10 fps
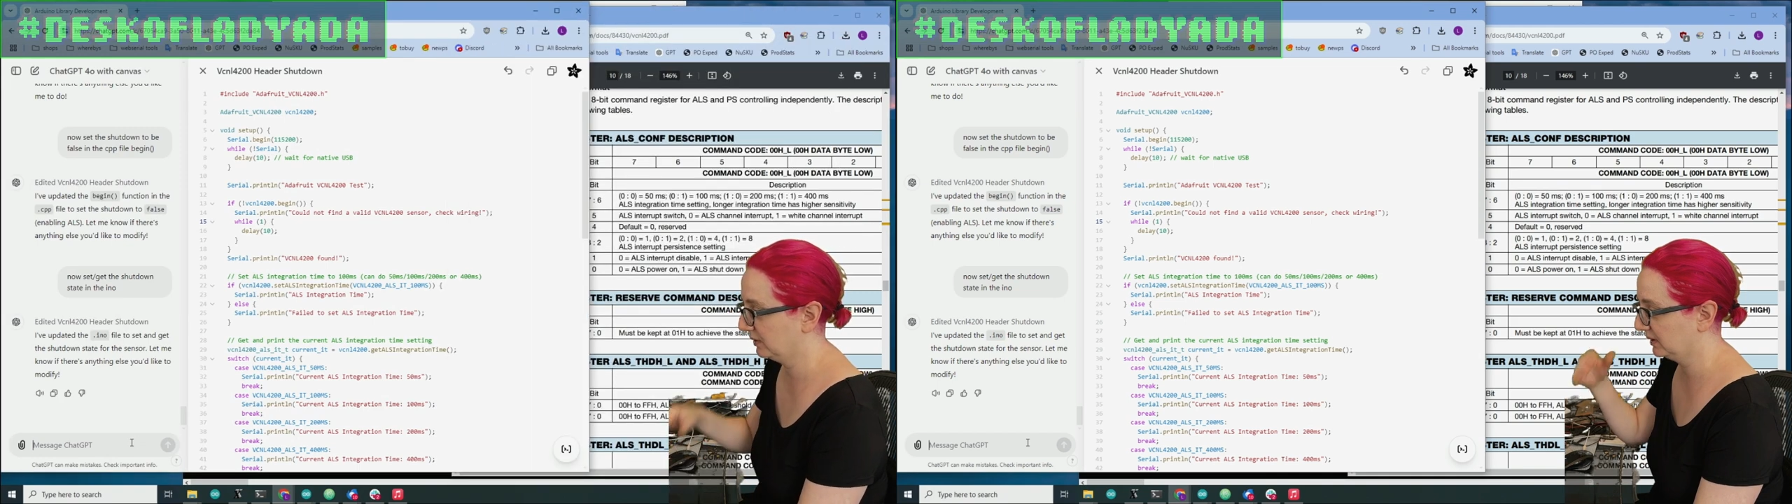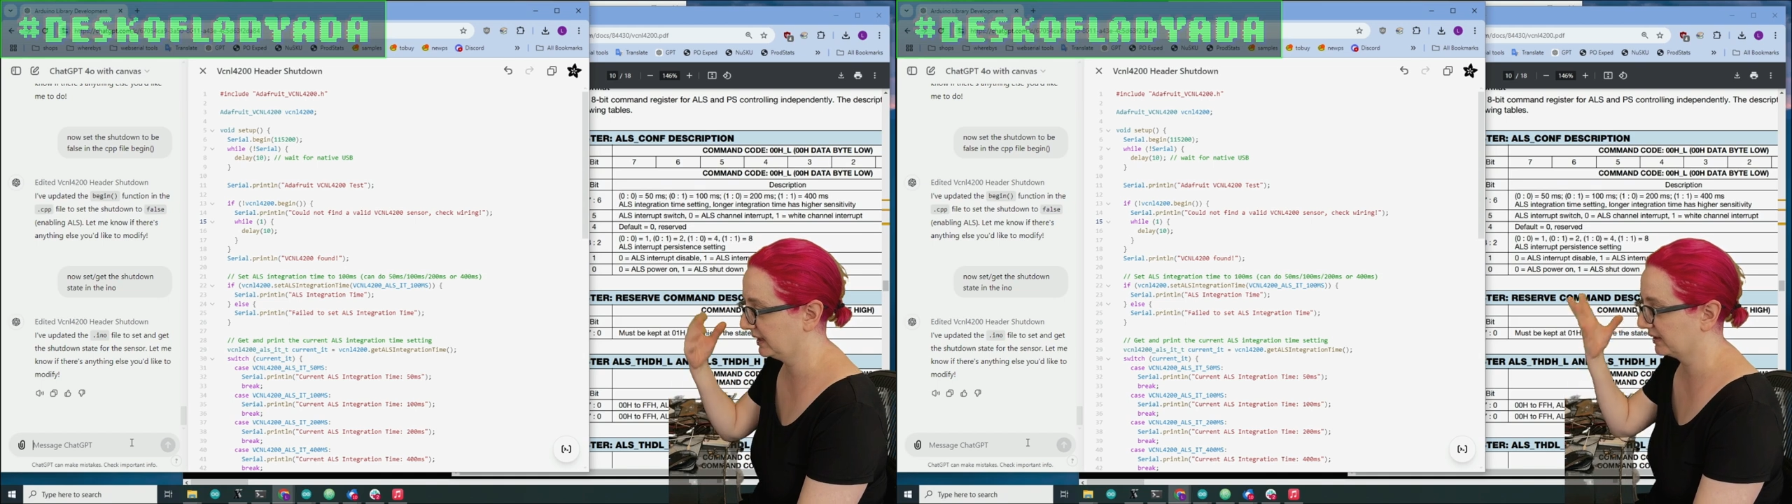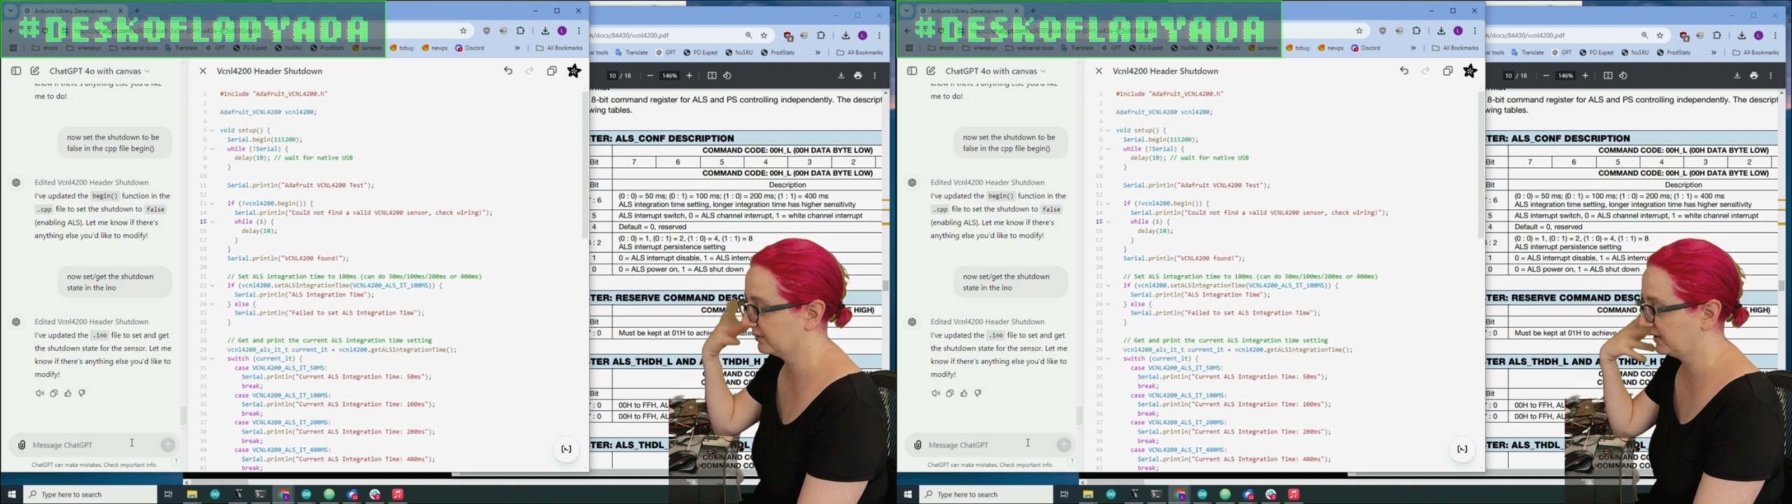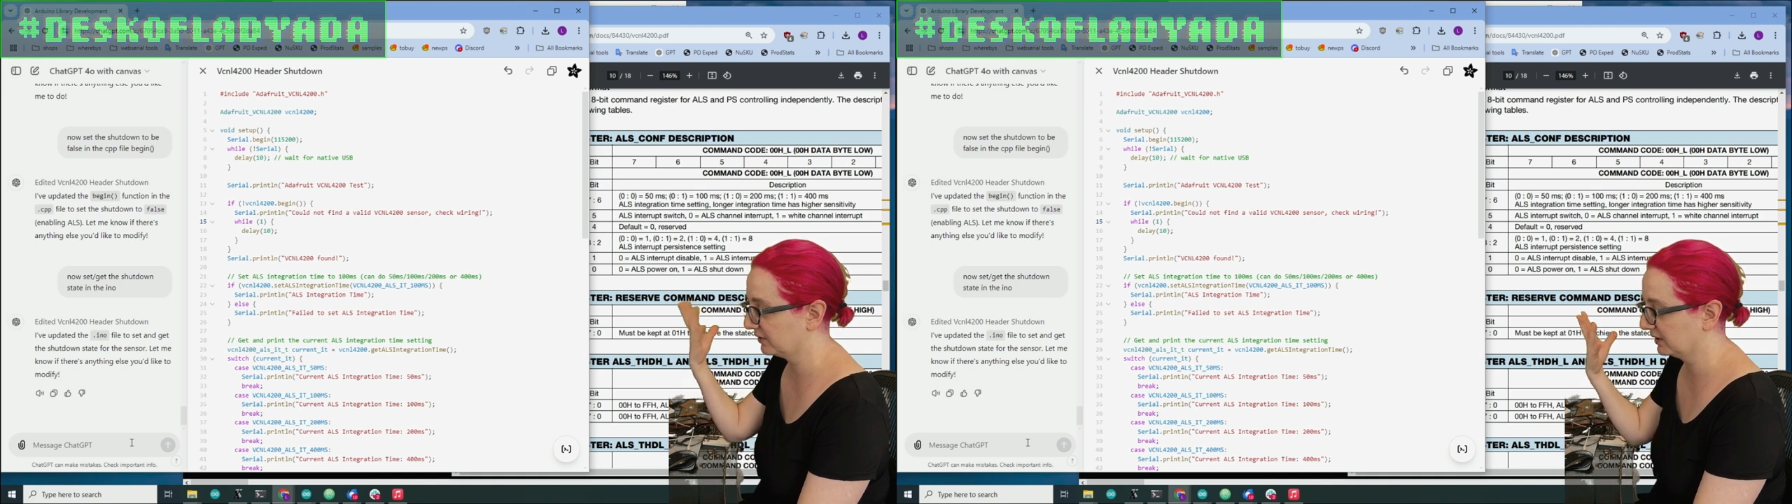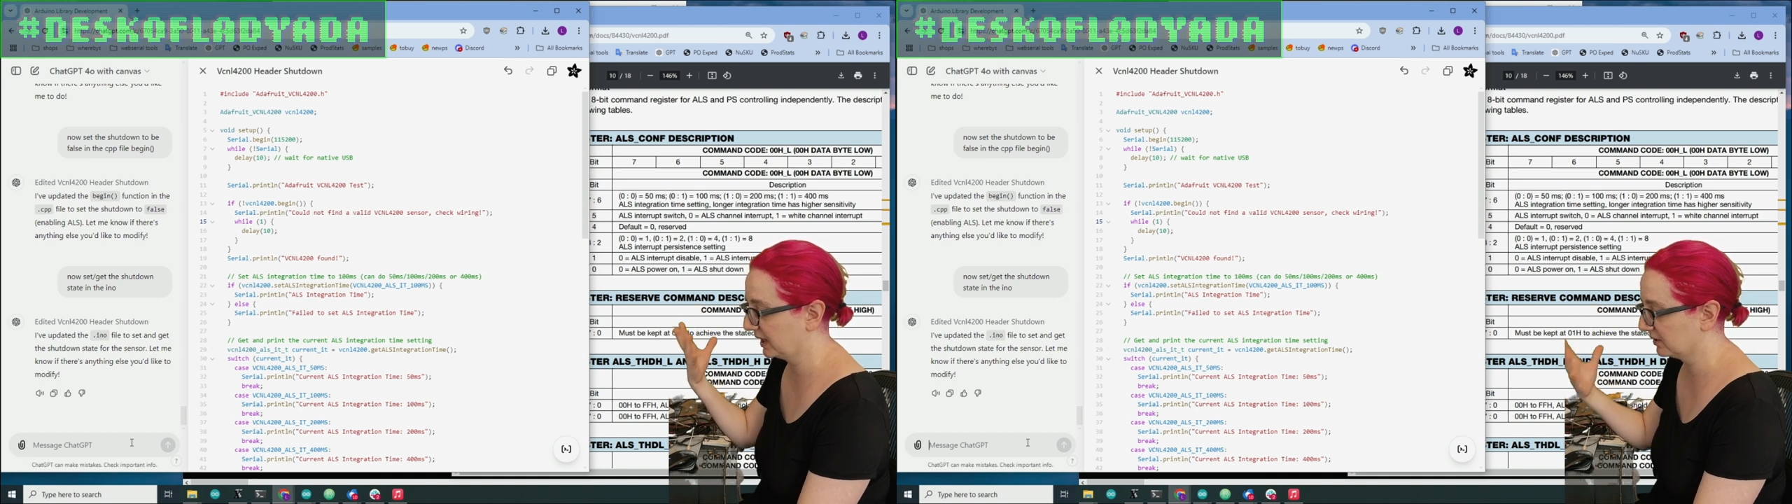like,
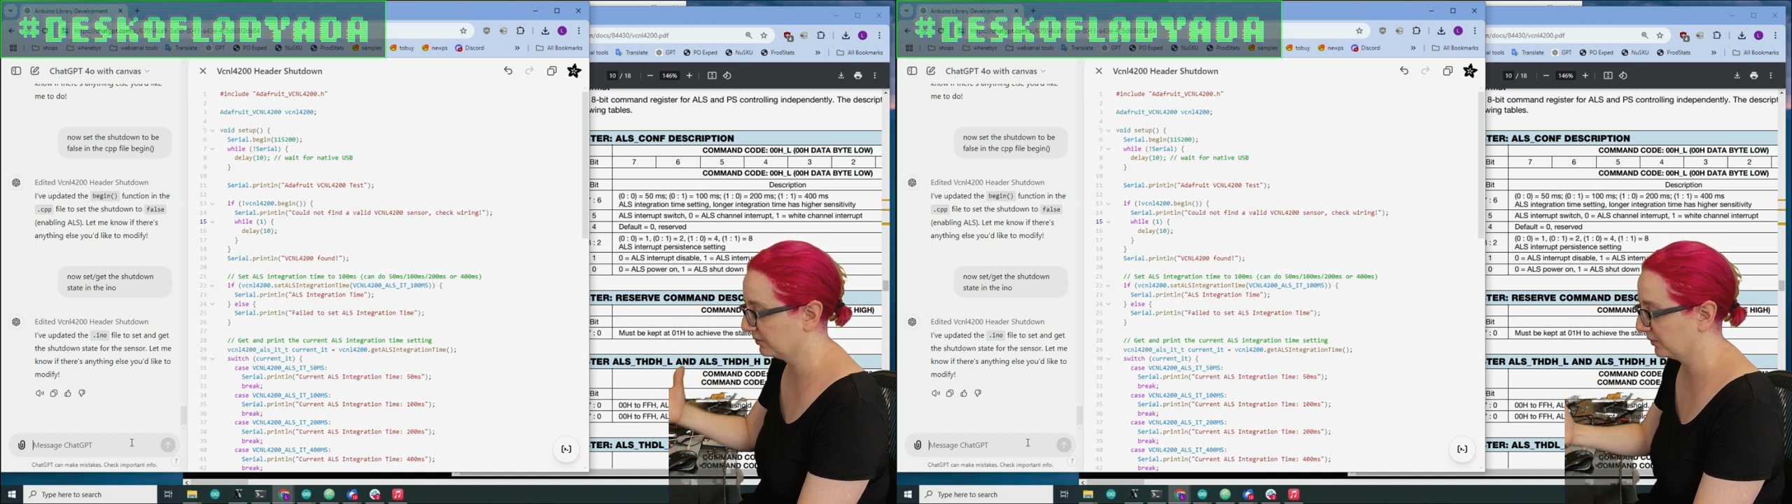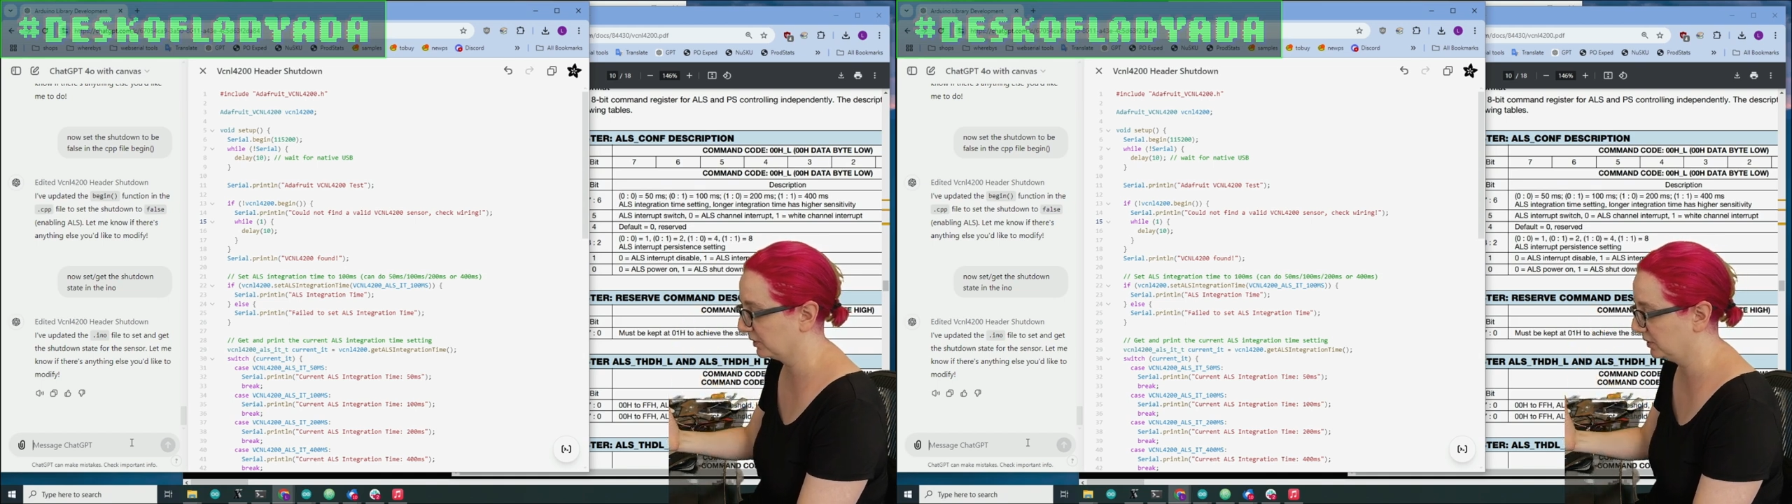setter getter for a